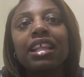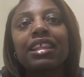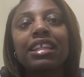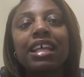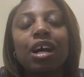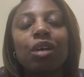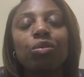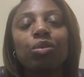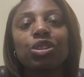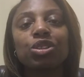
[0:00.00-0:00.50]

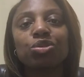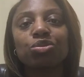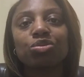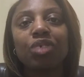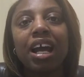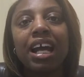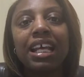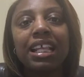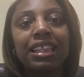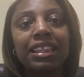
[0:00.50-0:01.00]
that was
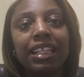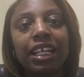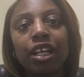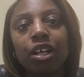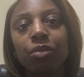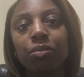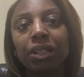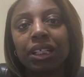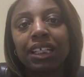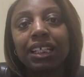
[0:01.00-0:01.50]
right
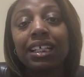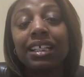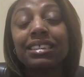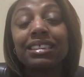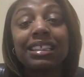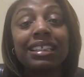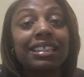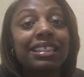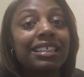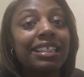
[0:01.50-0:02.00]
there
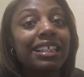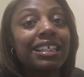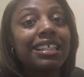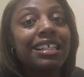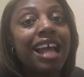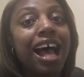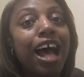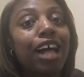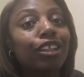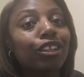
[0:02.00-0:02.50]
because it did
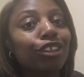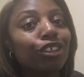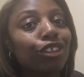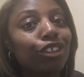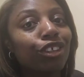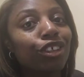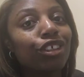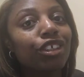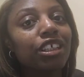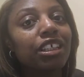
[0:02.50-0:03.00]
not
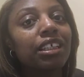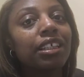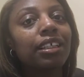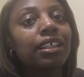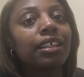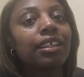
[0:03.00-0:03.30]
look